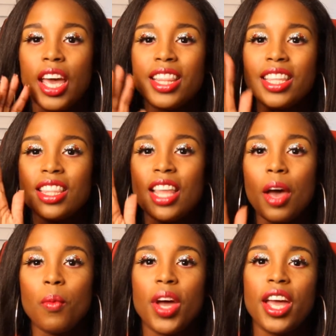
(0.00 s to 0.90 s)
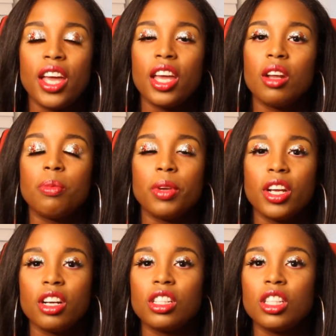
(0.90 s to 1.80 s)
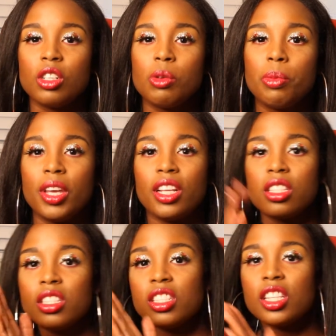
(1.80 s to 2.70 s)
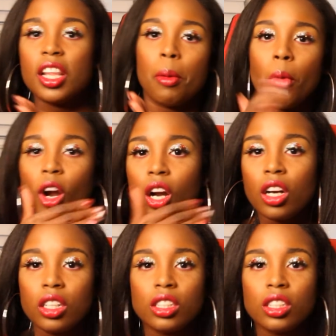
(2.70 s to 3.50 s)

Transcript: and then that way it appear a little bit slimmer.